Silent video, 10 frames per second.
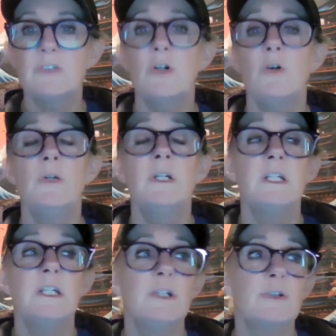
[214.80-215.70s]
So
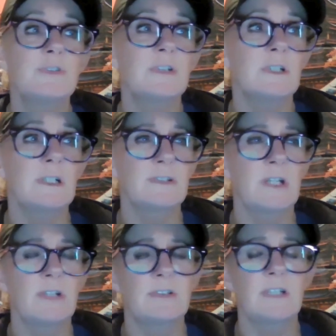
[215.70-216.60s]
here's a
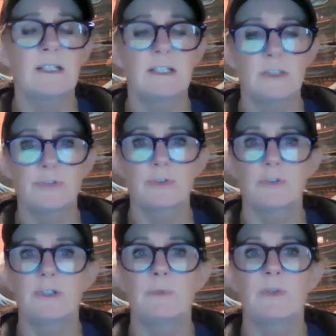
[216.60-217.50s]
slightly closer
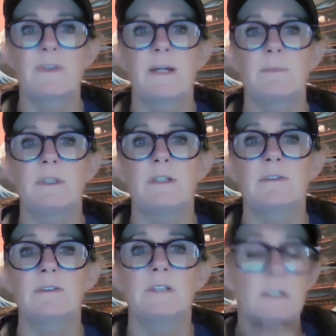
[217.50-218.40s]
look at what that means.